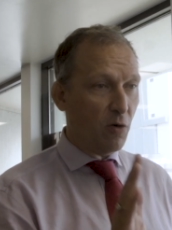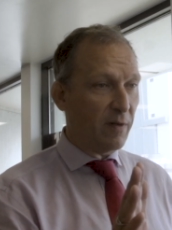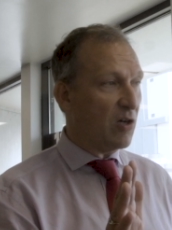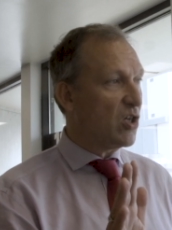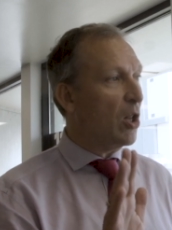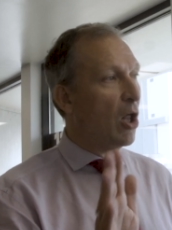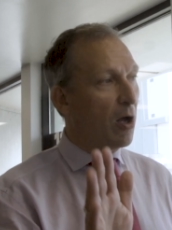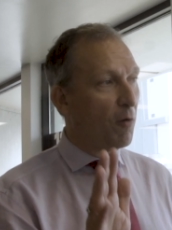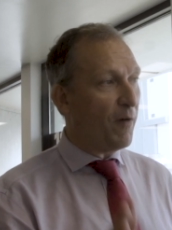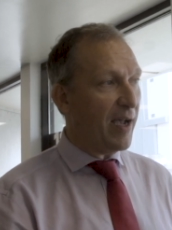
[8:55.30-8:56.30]
there's a
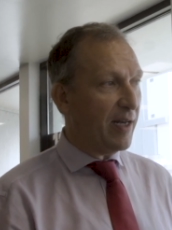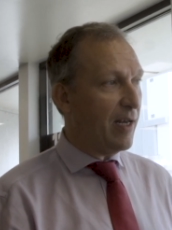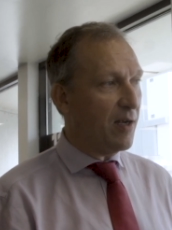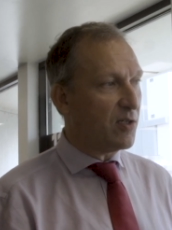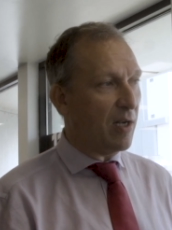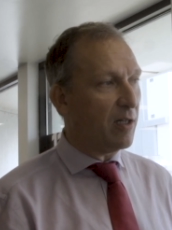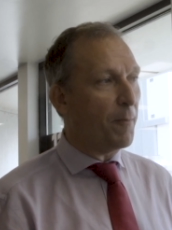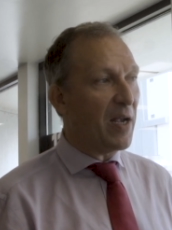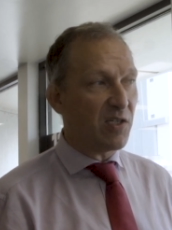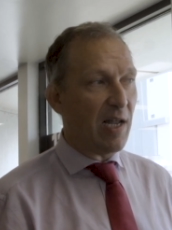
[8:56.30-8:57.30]
lot of ideas, and the
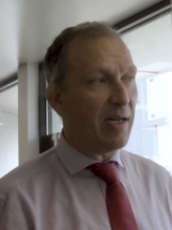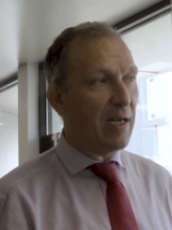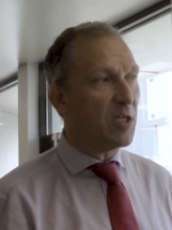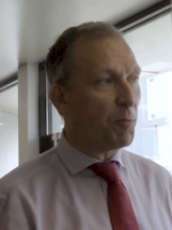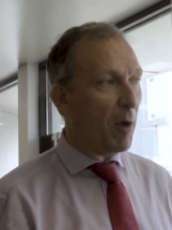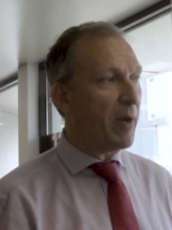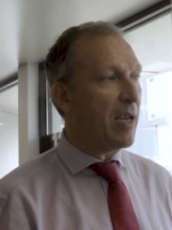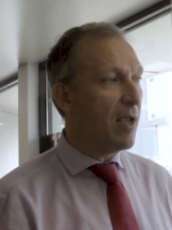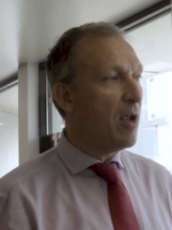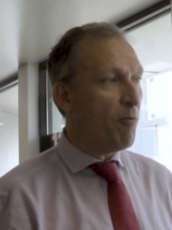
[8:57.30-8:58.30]
best ideas
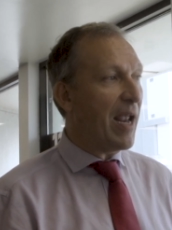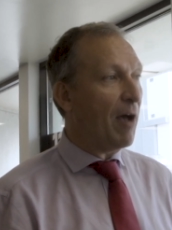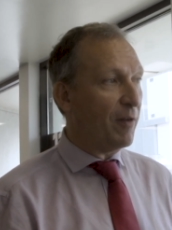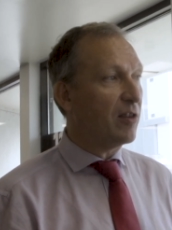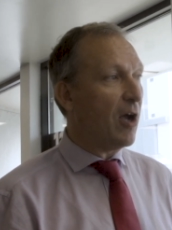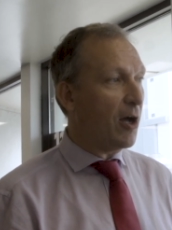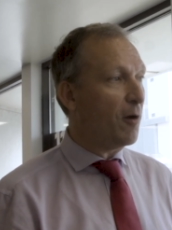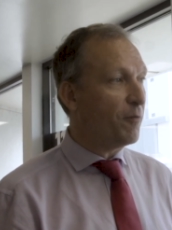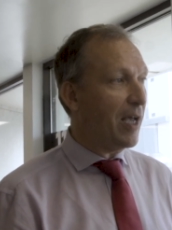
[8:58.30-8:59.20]
probably we haven't thought of